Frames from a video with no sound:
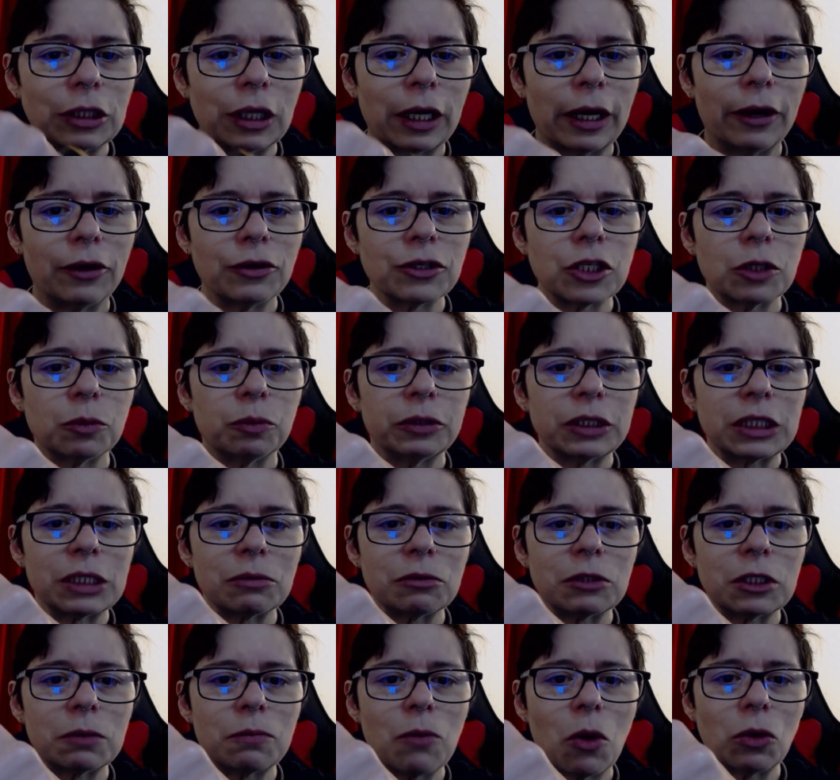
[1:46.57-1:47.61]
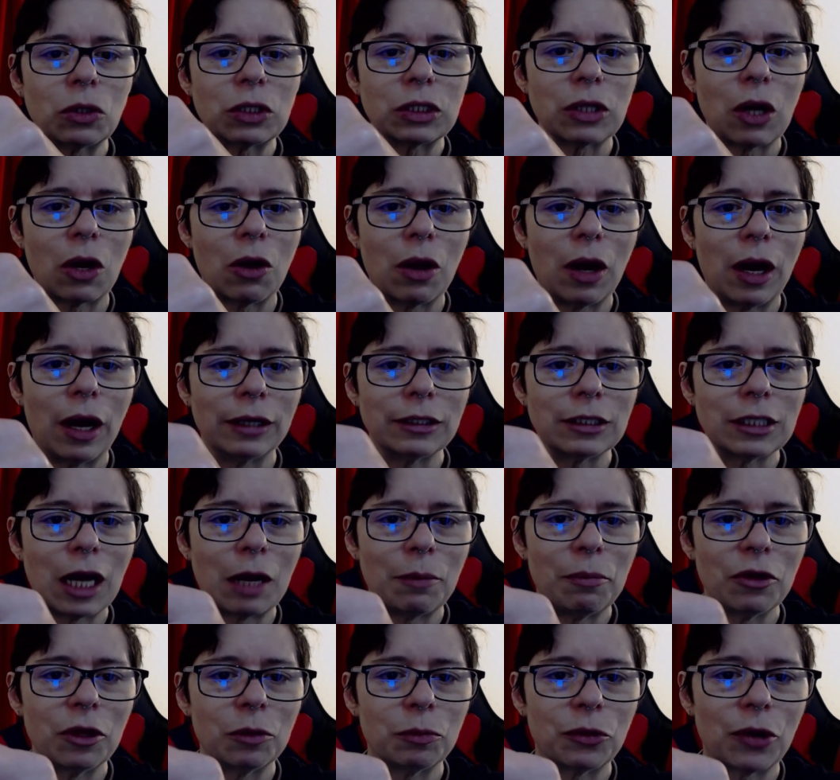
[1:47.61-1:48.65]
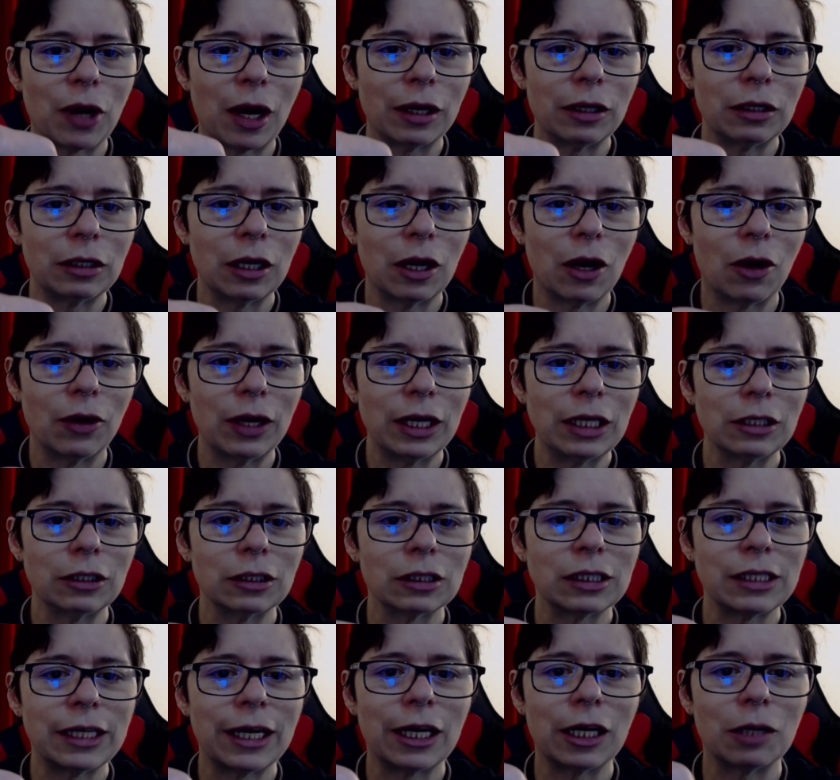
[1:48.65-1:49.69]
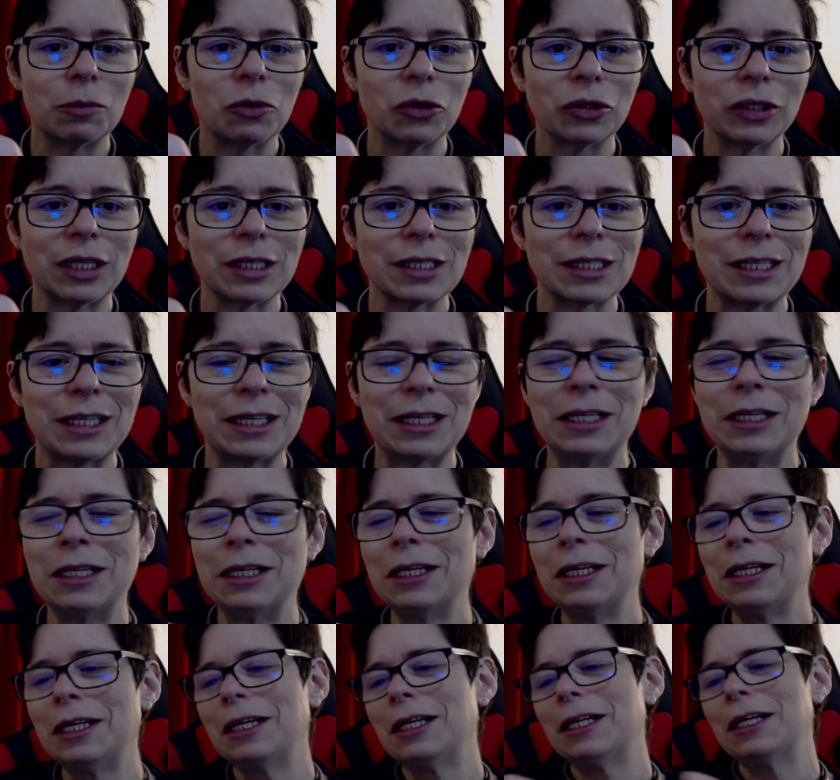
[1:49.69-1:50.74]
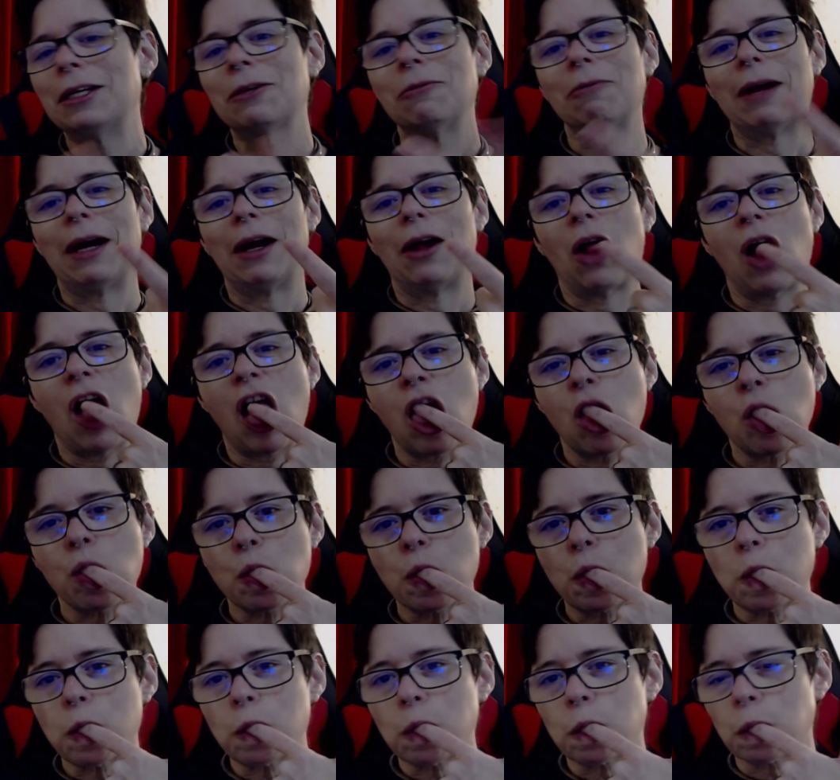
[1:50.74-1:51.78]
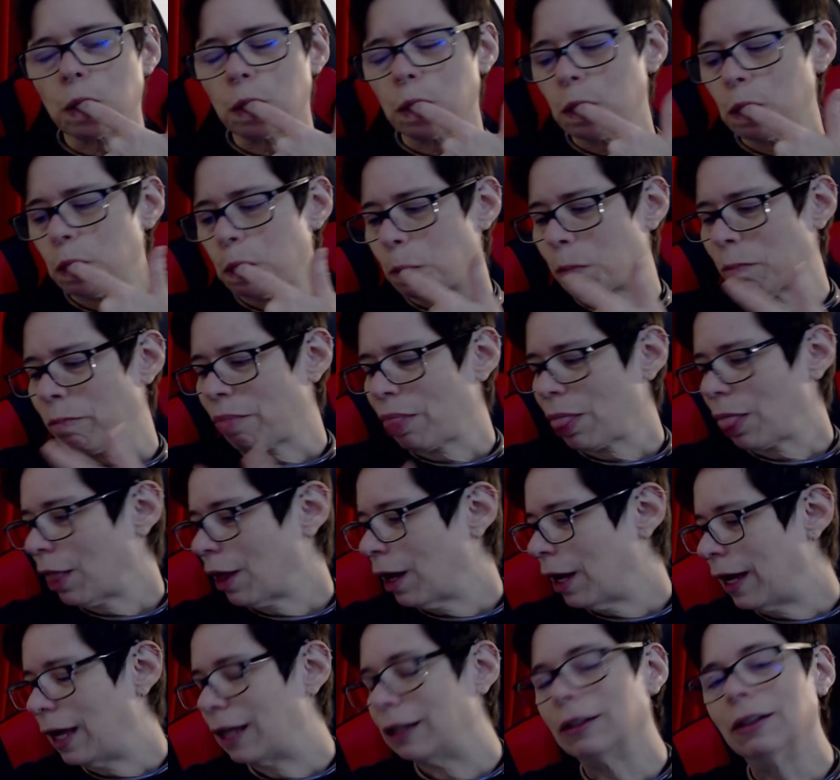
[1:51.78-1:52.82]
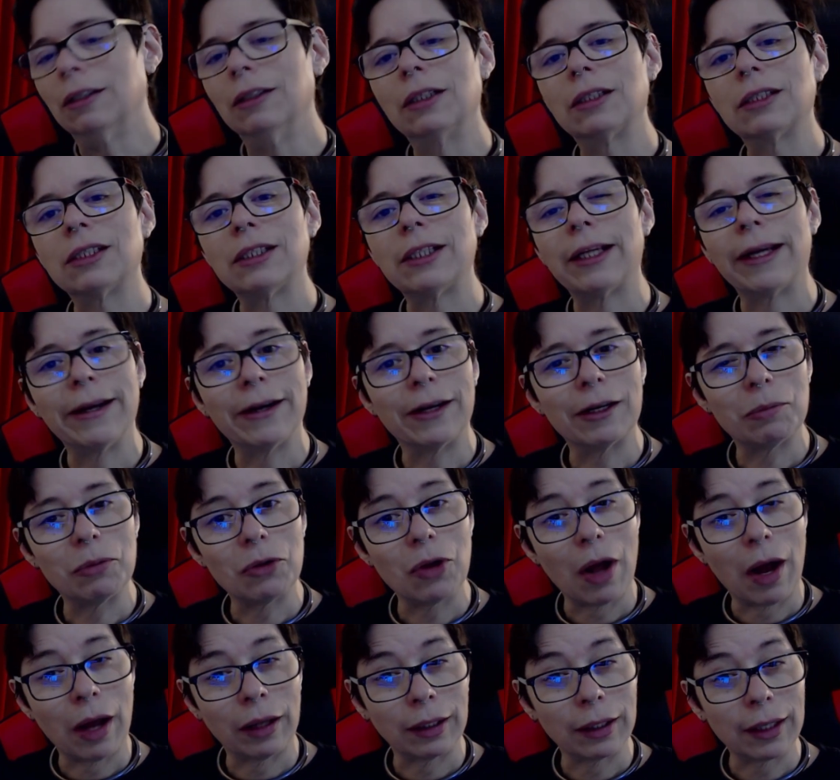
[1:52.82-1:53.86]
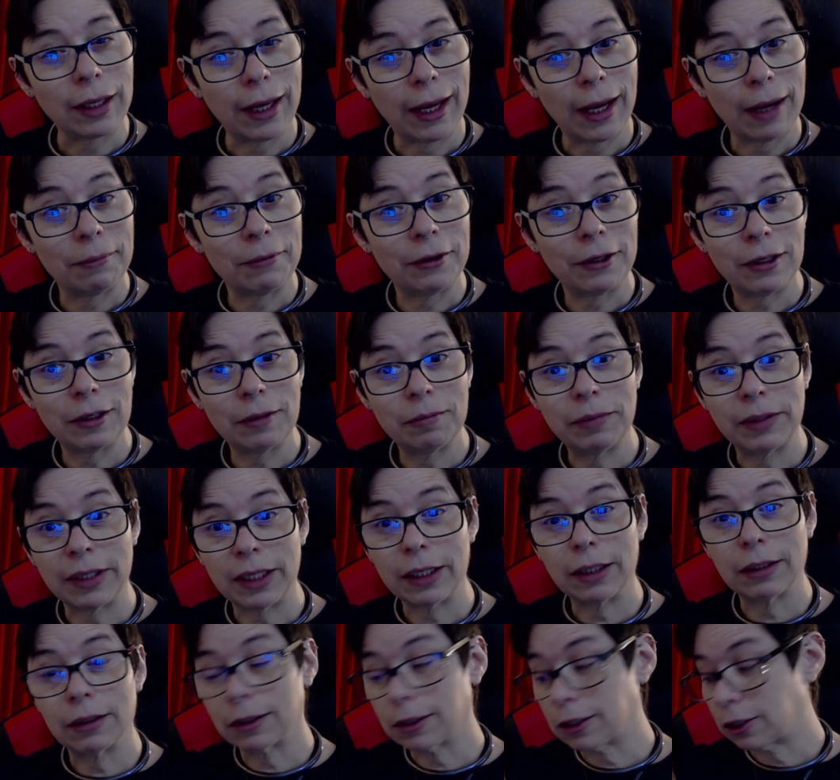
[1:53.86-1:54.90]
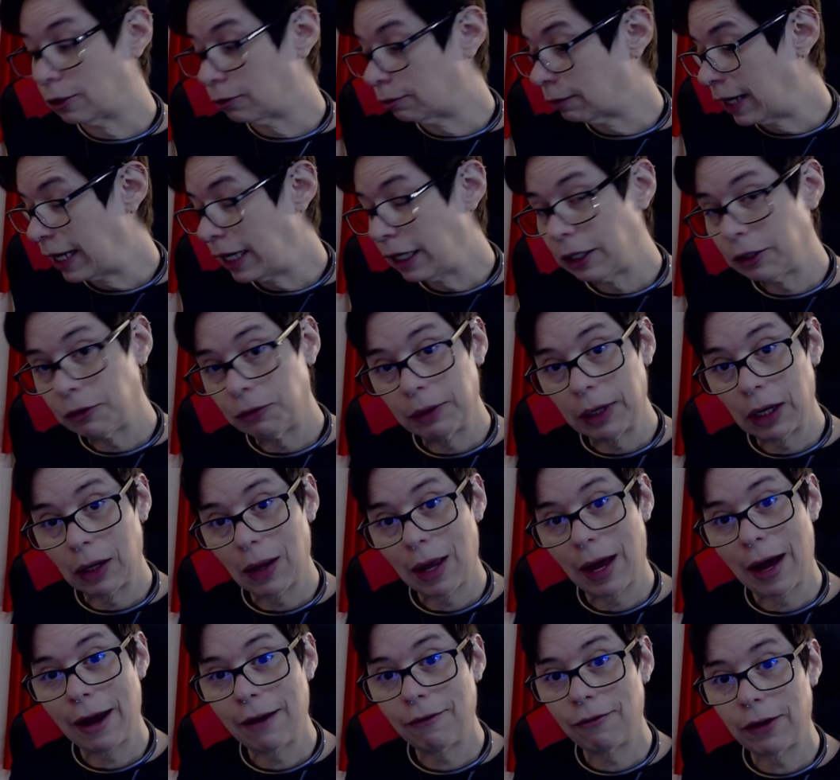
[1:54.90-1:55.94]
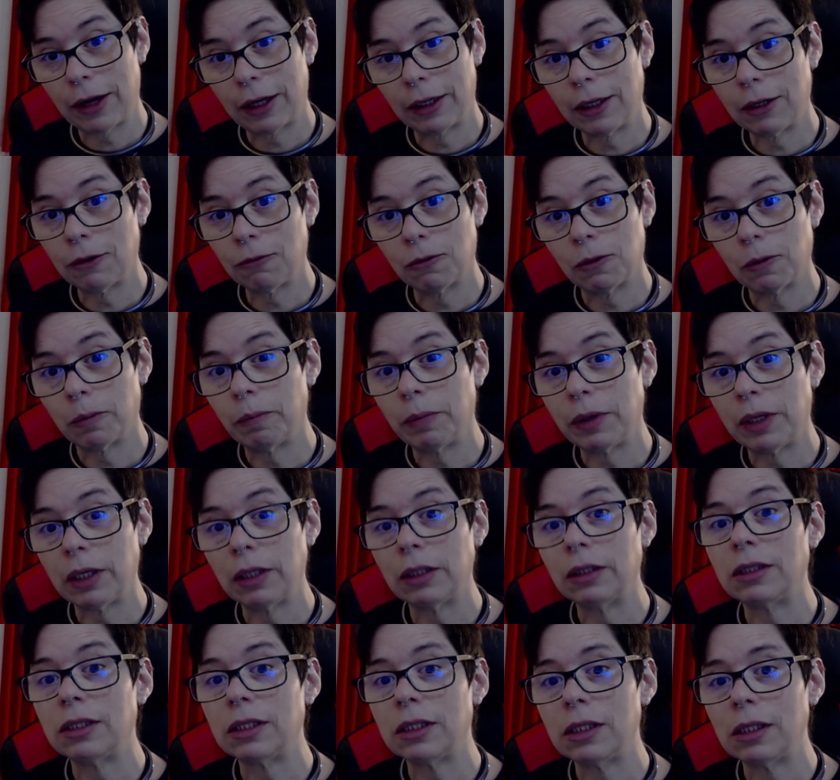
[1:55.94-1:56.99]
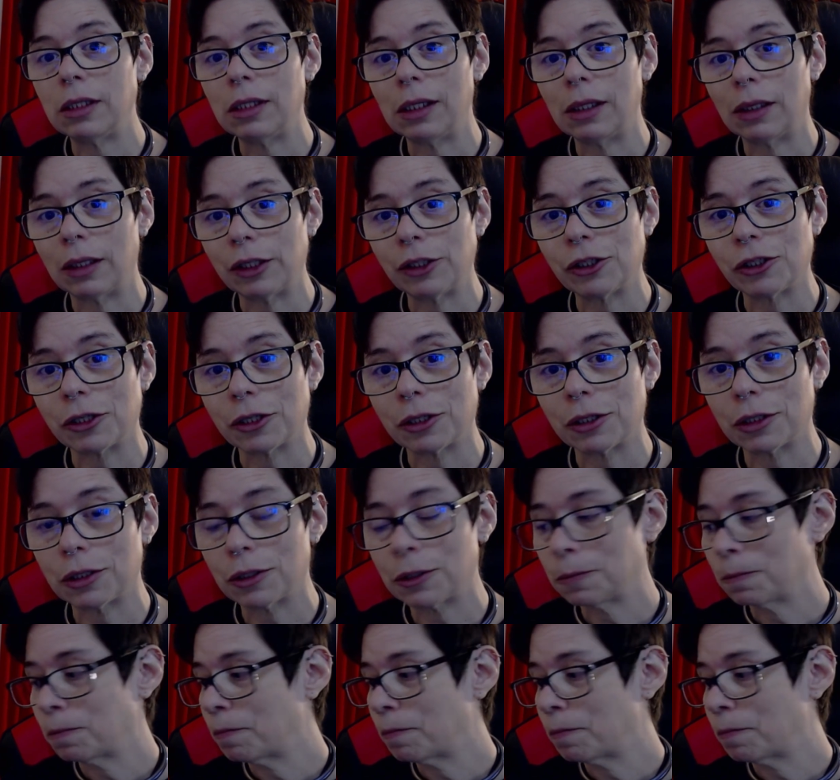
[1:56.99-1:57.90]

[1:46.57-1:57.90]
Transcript: I also put some smoked salt on top of the broth. No, it looks terrible, doesn't it? Well, mm, it looks terrible on the camera, but it looks great in real life, and it will be delicious.